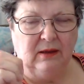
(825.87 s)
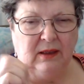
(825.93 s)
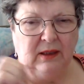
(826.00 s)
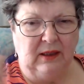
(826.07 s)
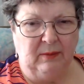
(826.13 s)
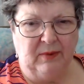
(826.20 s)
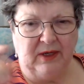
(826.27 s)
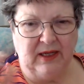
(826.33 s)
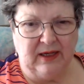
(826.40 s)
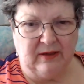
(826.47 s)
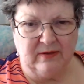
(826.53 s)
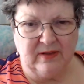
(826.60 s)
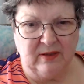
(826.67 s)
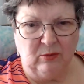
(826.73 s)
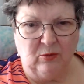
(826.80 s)
anybody
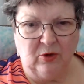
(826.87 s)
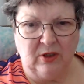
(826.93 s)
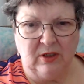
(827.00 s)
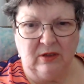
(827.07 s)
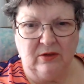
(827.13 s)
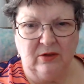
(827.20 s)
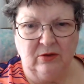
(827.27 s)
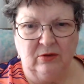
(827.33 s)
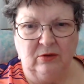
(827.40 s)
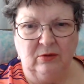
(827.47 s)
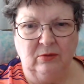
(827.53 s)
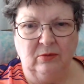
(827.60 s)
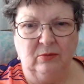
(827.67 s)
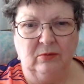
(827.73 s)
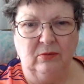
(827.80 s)
else that wanted
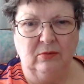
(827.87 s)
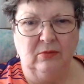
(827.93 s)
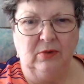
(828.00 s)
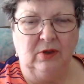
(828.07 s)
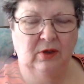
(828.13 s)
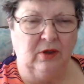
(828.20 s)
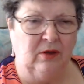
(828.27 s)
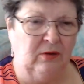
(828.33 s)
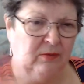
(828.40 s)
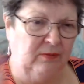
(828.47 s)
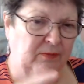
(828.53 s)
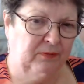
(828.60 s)
to, you know,